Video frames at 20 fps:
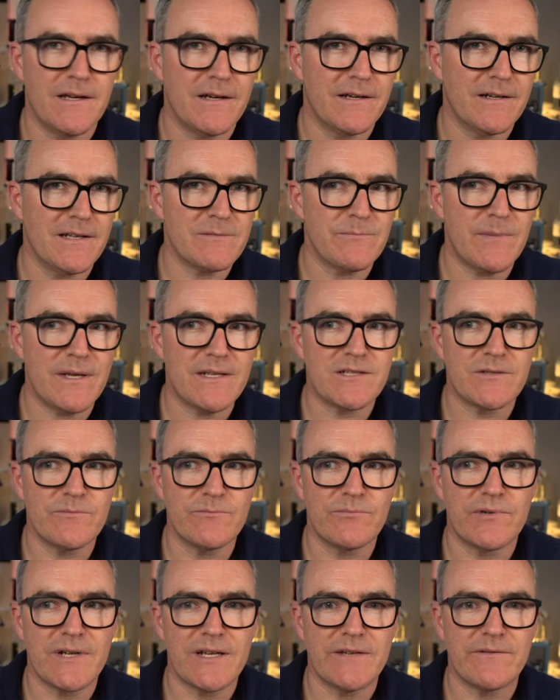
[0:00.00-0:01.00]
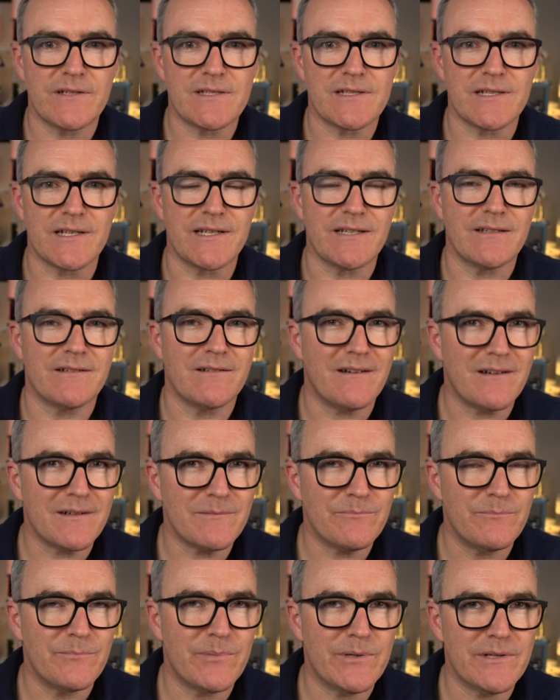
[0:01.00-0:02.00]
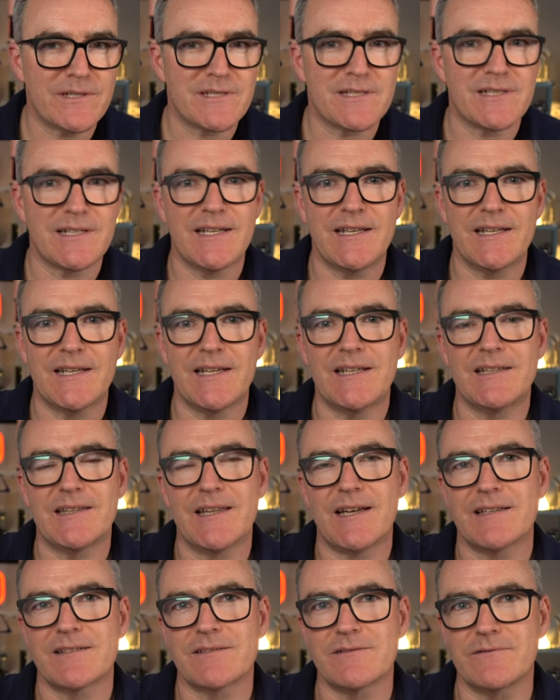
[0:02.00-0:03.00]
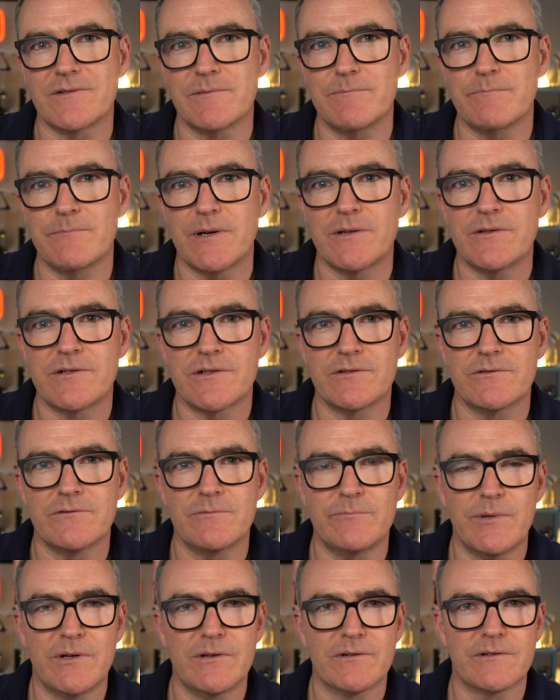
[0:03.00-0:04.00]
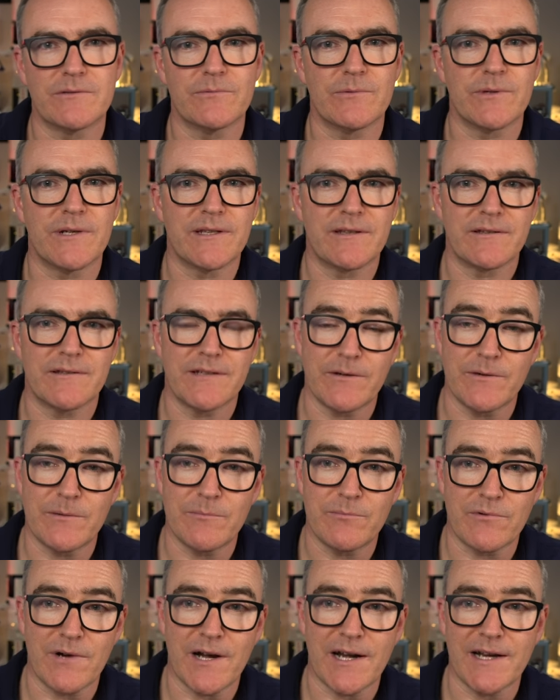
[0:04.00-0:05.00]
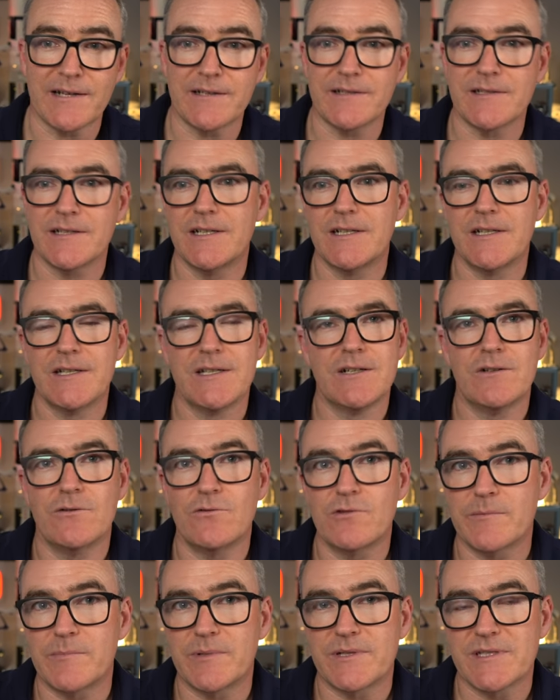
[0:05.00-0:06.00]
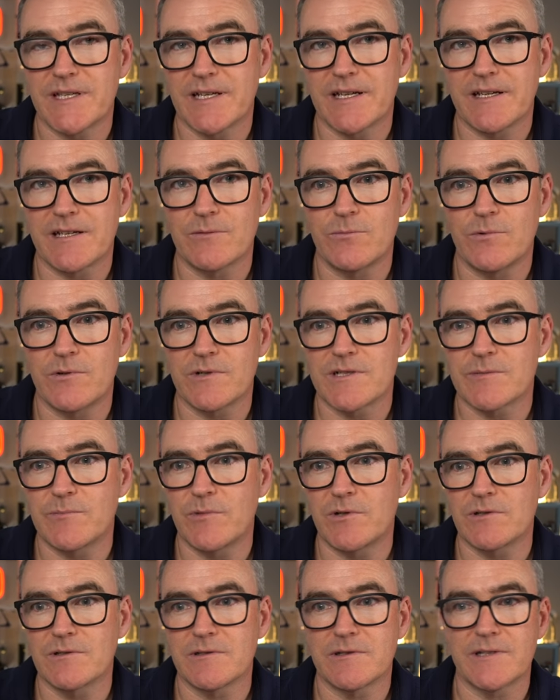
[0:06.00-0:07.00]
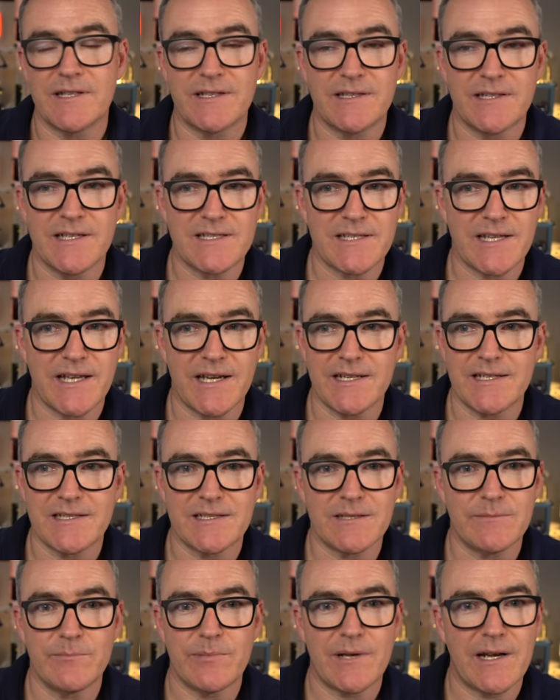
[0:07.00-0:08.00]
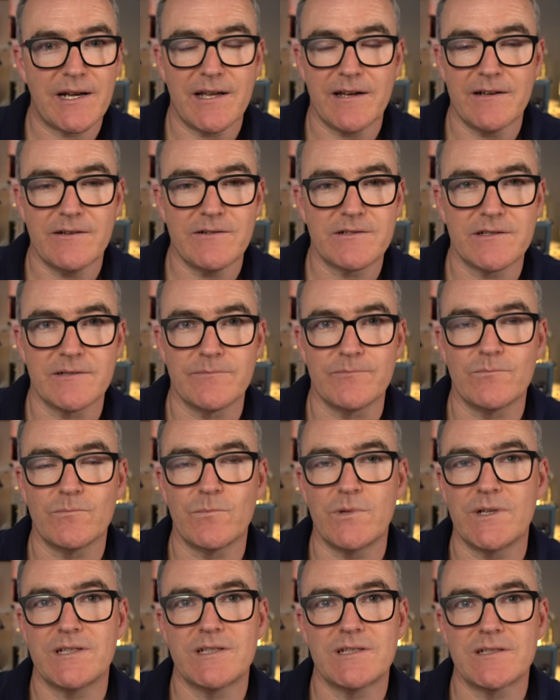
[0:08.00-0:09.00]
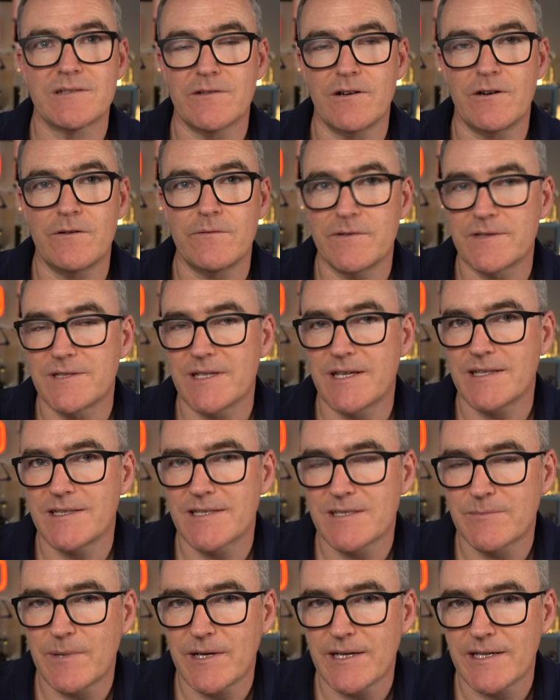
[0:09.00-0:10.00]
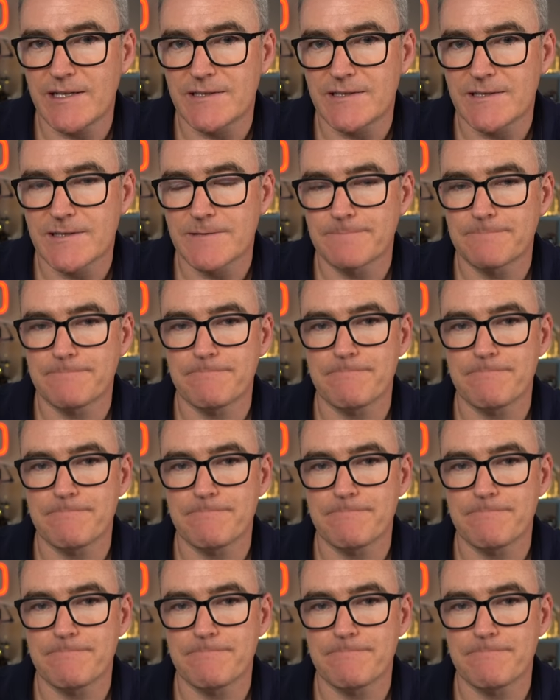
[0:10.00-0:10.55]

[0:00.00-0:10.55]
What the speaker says: And as mentioned previously, I personally need that sort of emotional bond with, you know, a brand or a particular watch model, in this case, the Planet Ocean, which offers it in spades.